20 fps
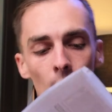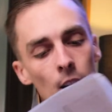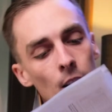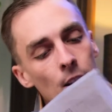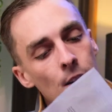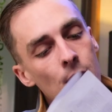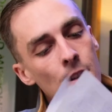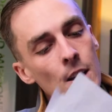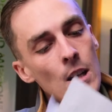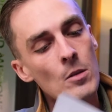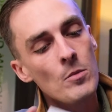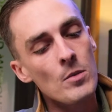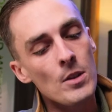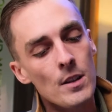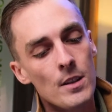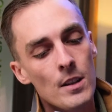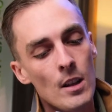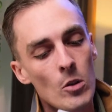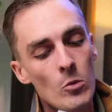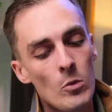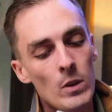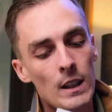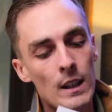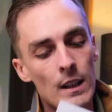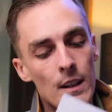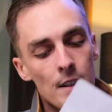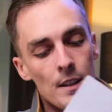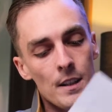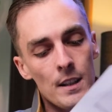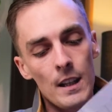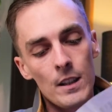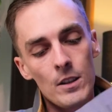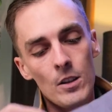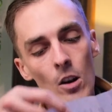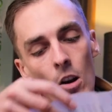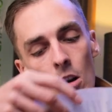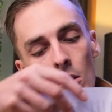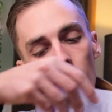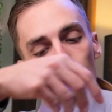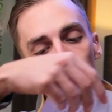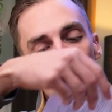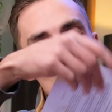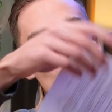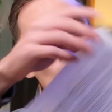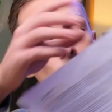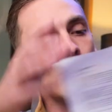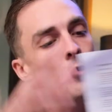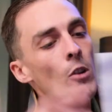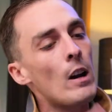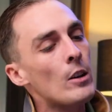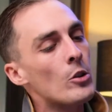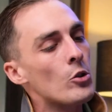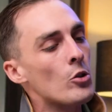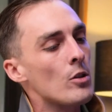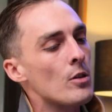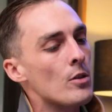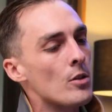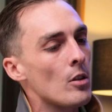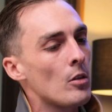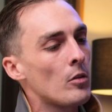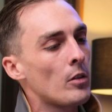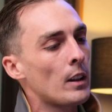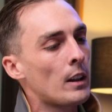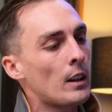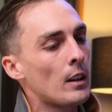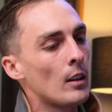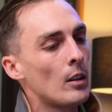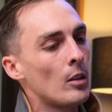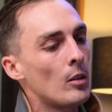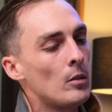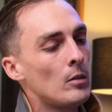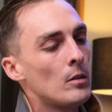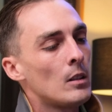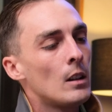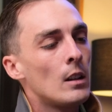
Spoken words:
it seems as though we get a set of instructions over here.